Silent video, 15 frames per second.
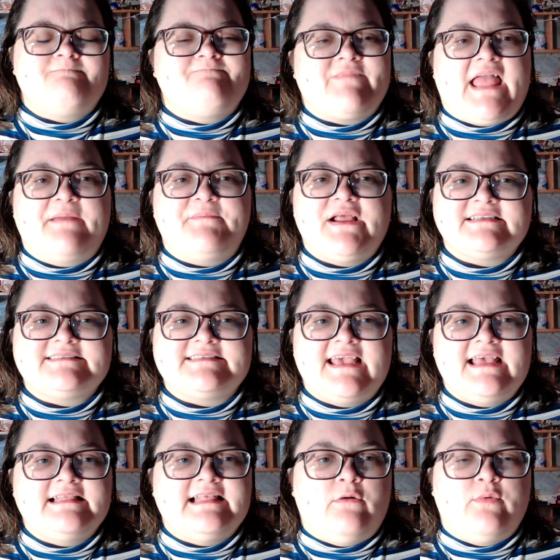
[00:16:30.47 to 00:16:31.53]

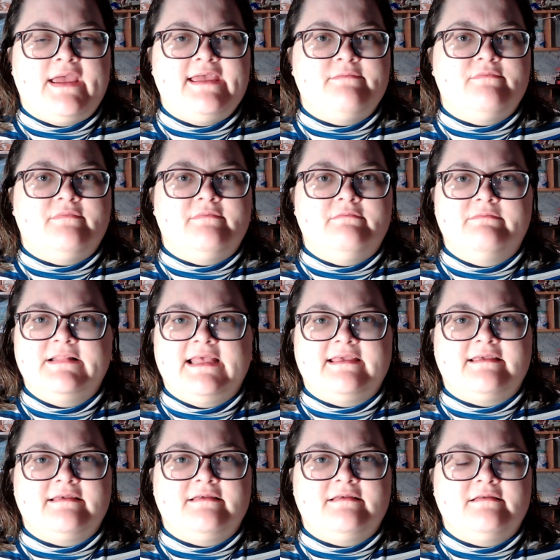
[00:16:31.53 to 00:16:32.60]
that weight, like,
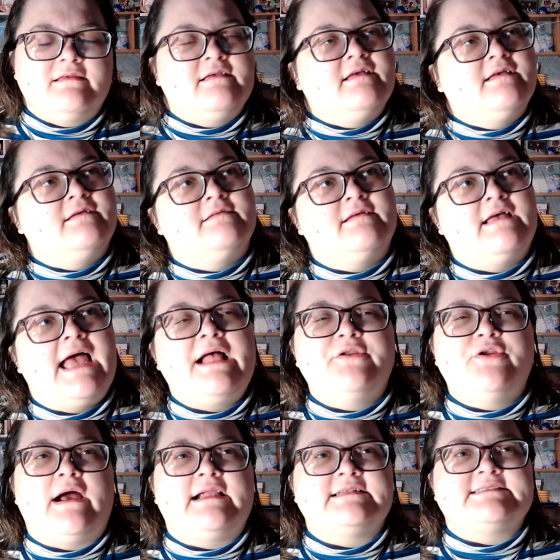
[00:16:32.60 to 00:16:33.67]
I don't know
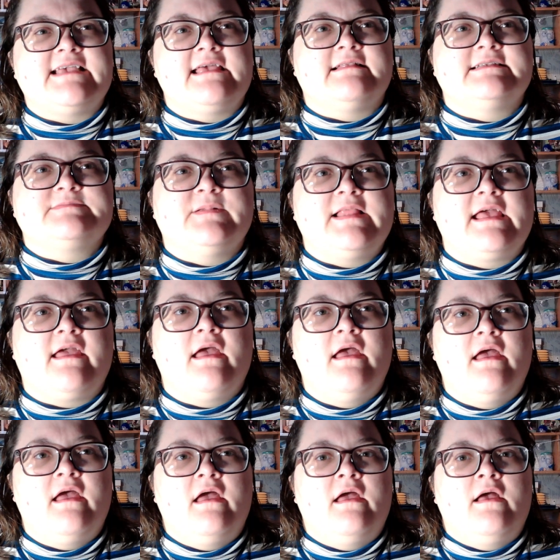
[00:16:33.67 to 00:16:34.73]
how to say this, but, like,
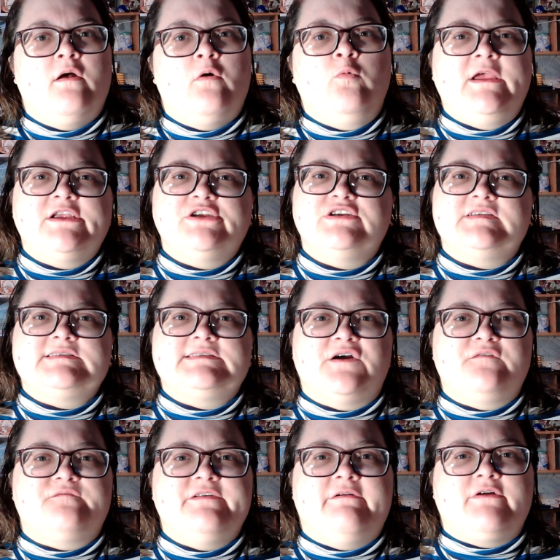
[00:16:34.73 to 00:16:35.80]
we just
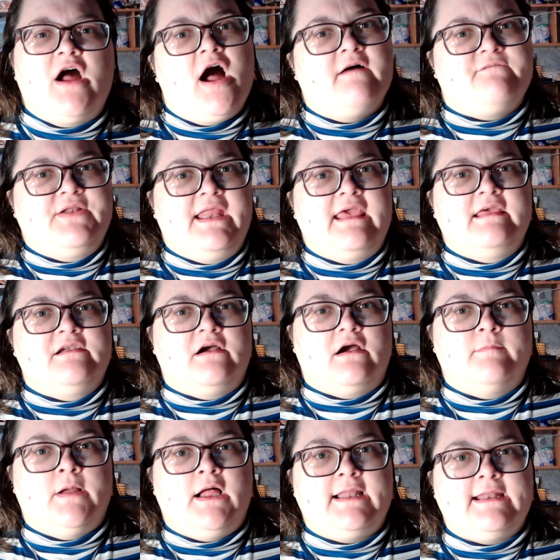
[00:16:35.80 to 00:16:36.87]
don't feel confident in our
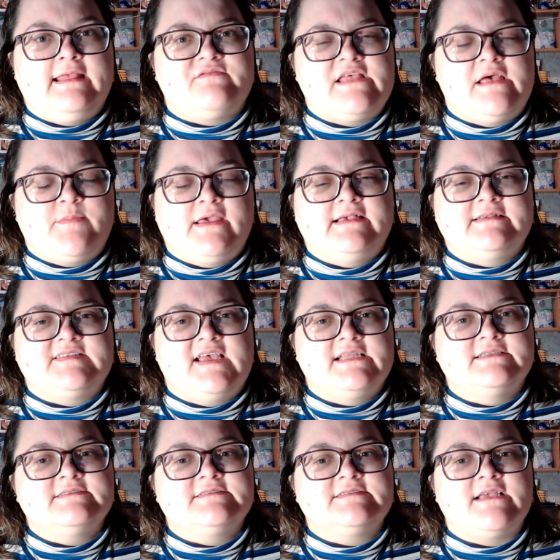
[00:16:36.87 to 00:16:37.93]
body, if that makes
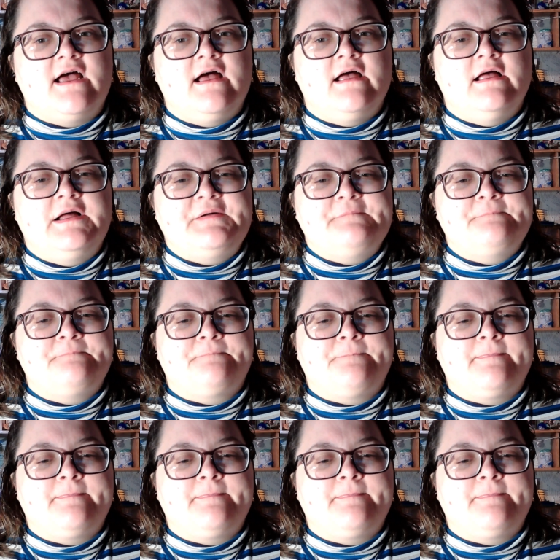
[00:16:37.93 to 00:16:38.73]
sense. And,